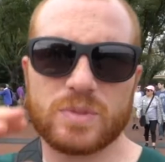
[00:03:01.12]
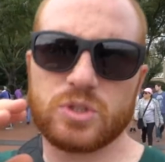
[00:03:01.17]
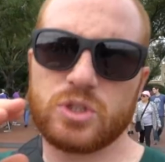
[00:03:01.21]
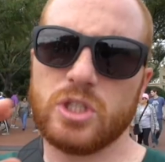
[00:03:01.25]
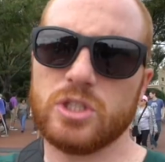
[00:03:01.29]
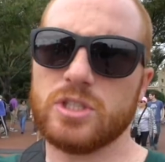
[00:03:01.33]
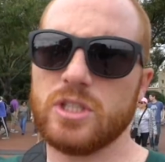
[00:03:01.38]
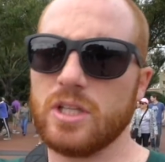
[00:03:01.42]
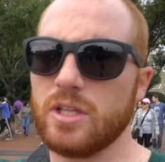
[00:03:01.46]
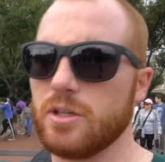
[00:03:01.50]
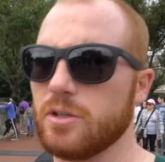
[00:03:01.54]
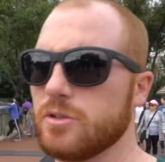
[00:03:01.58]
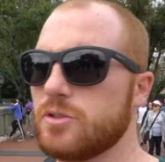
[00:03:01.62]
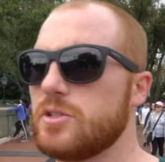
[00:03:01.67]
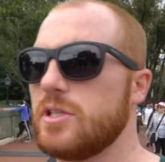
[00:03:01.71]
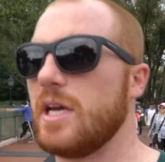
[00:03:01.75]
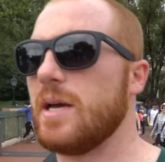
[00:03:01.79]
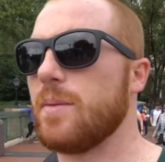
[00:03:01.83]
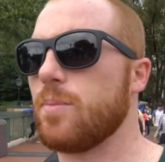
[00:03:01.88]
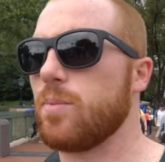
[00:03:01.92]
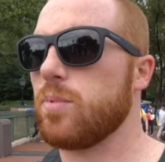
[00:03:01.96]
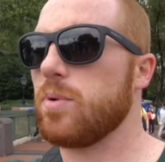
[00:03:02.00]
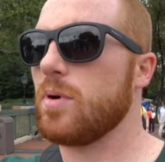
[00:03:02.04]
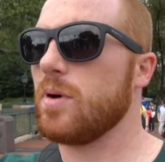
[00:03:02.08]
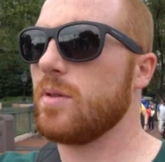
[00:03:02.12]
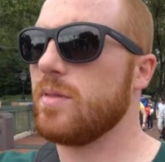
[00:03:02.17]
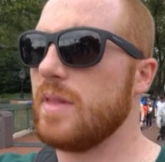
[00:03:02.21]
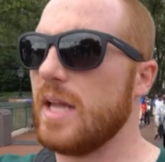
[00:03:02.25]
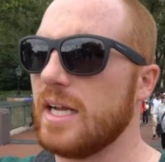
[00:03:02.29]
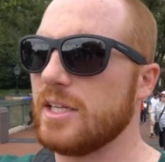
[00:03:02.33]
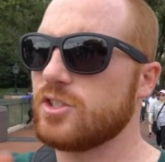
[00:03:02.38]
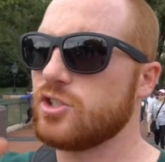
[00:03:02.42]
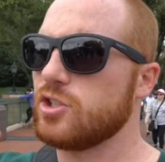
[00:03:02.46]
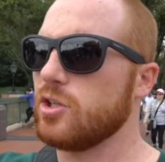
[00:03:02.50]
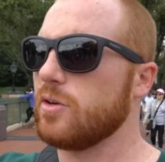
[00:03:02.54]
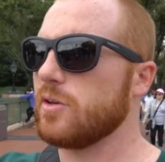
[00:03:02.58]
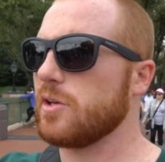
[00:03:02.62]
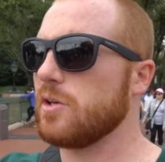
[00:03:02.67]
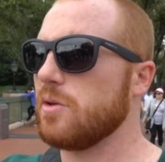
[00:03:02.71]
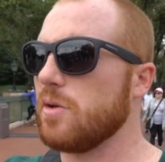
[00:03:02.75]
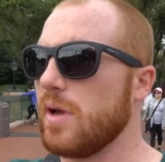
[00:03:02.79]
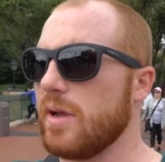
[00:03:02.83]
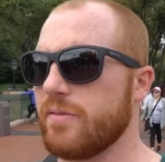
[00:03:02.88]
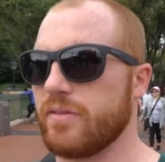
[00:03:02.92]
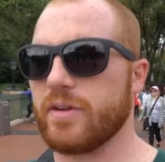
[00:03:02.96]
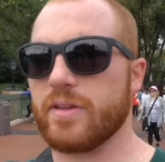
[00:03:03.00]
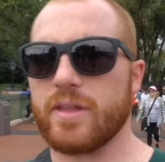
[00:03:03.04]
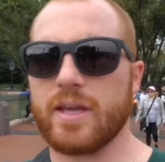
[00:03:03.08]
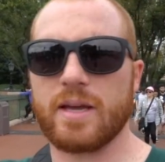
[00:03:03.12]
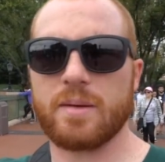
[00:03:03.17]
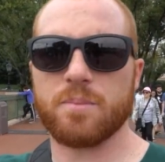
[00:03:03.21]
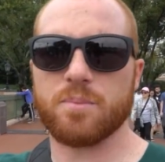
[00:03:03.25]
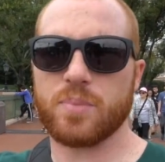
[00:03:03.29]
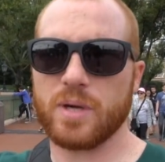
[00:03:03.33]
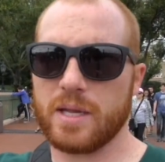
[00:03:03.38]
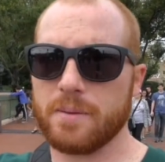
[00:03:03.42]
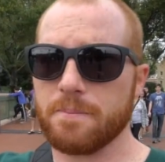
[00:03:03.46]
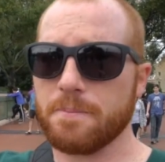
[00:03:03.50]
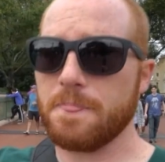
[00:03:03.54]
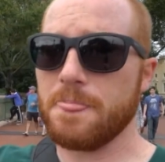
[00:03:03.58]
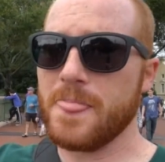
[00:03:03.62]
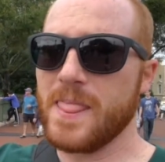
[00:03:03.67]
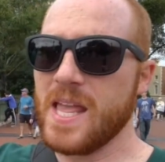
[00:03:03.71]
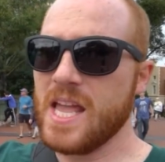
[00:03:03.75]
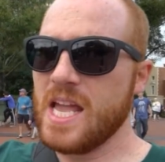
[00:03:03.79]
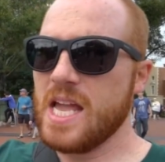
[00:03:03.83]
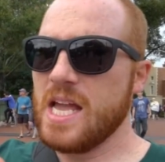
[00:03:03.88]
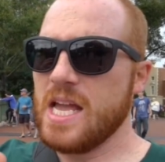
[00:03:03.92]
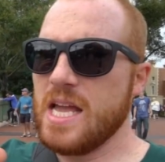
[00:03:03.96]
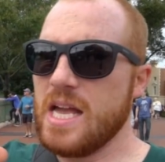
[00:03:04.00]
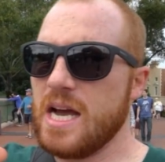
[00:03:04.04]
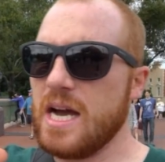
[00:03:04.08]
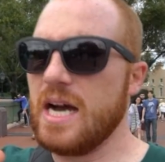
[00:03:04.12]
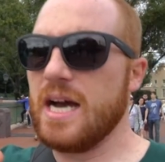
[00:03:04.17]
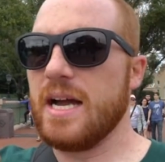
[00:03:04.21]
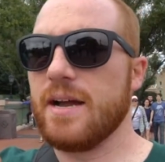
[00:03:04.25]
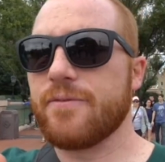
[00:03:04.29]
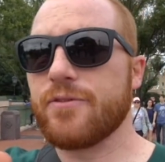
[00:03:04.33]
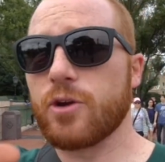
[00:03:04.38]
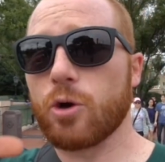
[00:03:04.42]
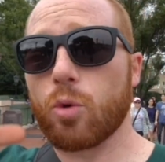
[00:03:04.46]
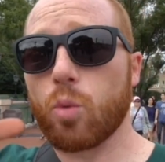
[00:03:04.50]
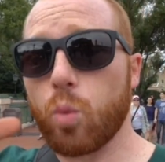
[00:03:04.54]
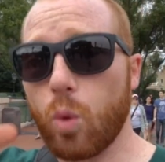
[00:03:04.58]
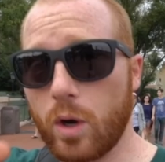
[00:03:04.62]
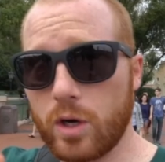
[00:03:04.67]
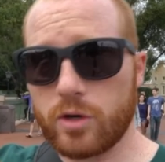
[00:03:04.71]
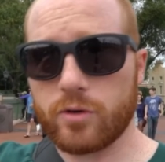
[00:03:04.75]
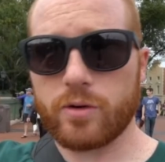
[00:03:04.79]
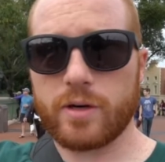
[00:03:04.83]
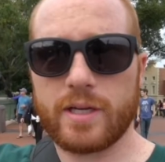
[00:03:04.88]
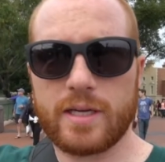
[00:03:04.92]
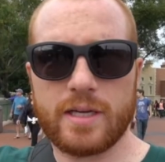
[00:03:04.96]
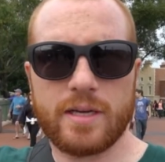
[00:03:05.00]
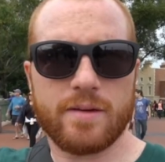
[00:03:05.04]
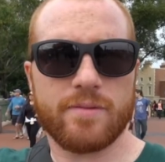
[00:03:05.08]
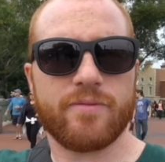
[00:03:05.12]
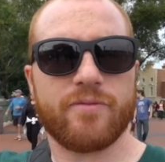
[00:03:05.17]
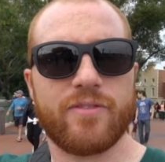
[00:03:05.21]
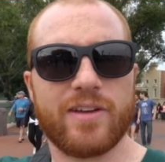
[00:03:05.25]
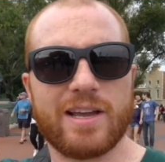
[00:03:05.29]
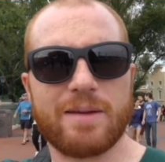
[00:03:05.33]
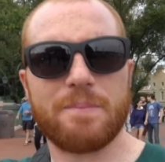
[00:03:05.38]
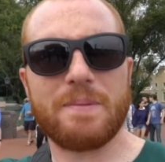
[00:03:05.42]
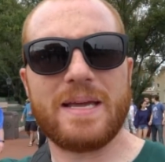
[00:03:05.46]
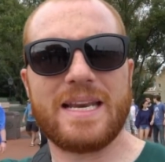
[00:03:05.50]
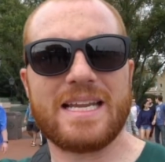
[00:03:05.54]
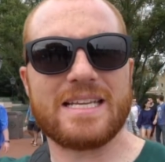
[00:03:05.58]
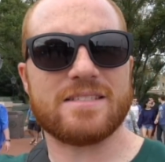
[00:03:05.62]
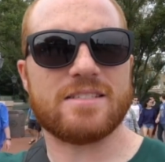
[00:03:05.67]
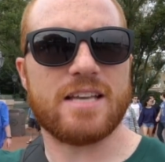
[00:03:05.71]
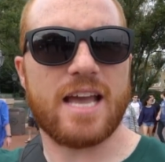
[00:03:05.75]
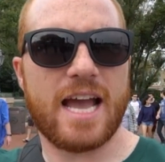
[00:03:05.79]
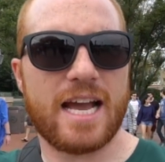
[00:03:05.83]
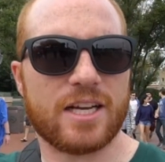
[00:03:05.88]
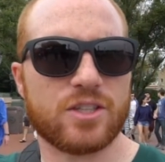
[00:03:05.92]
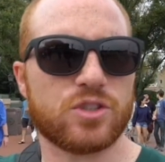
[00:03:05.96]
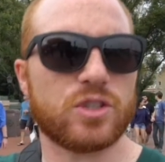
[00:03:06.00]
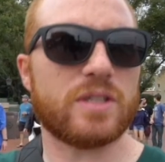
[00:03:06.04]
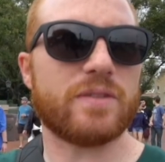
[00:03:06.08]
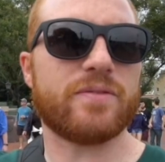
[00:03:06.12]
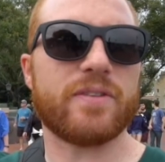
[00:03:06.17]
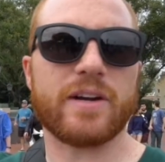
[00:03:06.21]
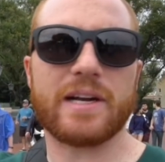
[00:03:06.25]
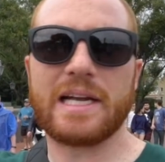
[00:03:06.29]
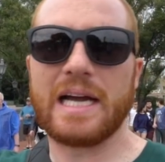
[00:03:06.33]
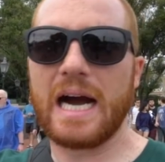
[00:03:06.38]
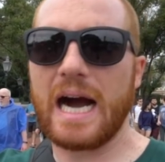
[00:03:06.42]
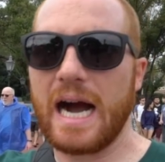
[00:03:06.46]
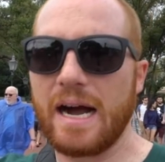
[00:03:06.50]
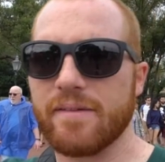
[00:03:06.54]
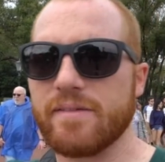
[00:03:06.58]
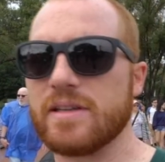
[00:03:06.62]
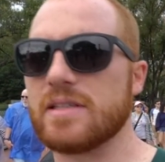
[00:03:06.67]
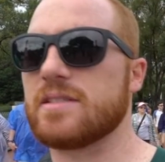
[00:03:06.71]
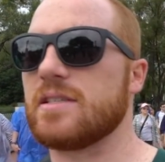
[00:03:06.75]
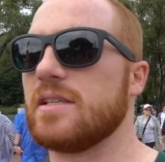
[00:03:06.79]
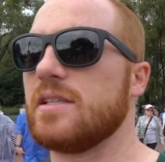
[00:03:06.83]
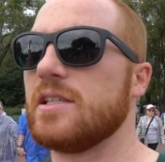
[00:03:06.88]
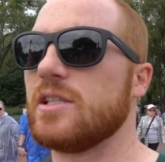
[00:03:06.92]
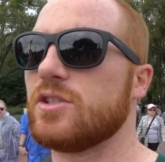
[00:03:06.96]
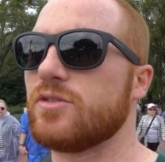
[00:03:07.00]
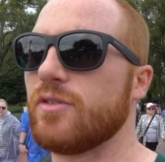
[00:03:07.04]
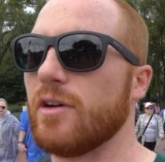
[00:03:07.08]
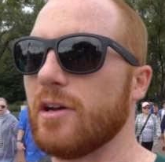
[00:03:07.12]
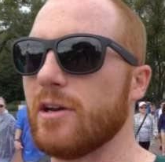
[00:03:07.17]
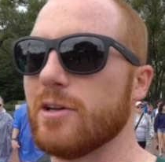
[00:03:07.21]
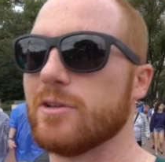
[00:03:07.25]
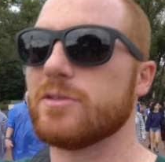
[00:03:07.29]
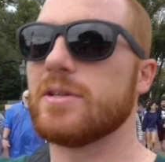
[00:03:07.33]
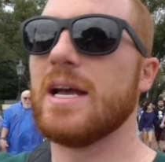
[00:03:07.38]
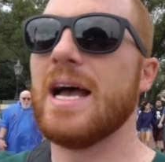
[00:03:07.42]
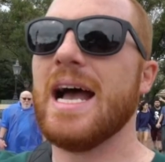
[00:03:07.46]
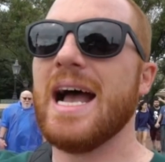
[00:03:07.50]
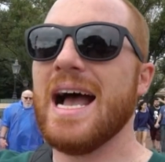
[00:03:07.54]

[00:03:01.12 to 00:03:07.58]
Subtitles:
Just a little tip, not showing you everything, but if you're wondering, Figment is actually very obvious in these photos.